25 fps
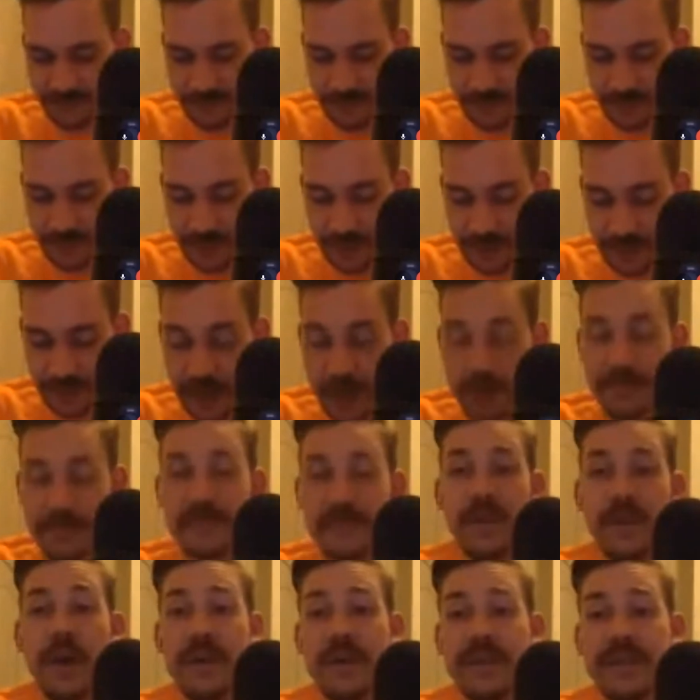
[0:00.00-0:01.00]
Yeah,
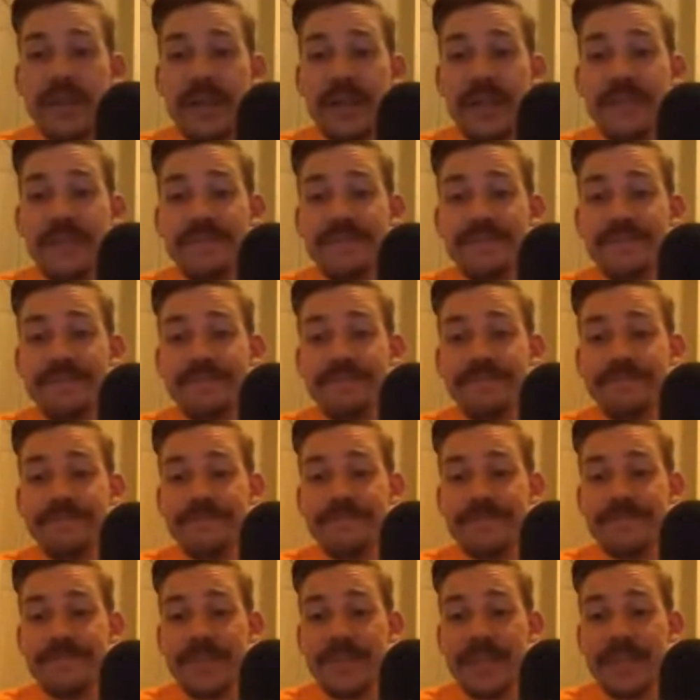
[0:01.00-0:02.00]
no, it did.
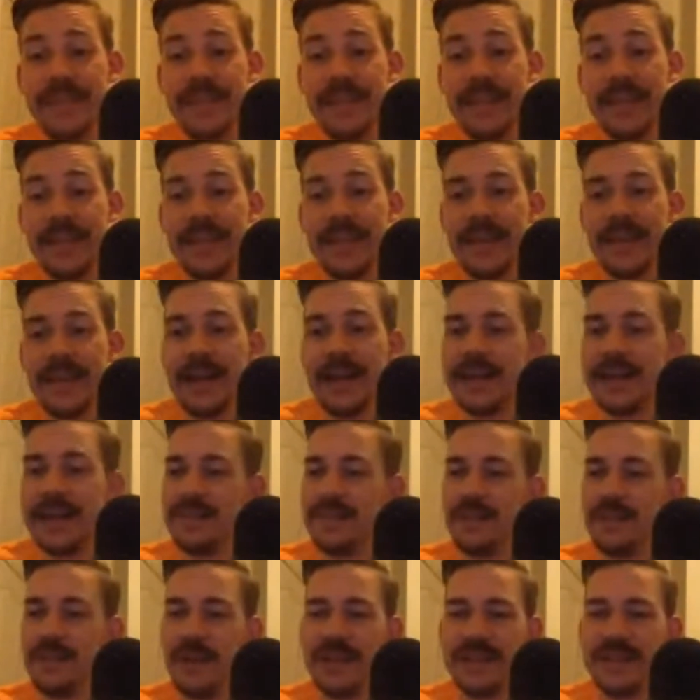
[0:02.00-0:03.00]
Gosh,
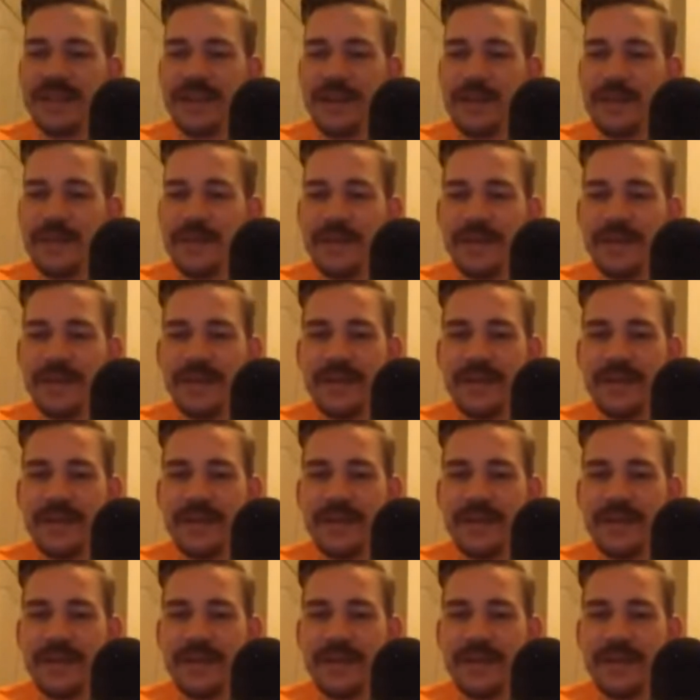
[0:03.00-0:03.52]
Bryce Harper.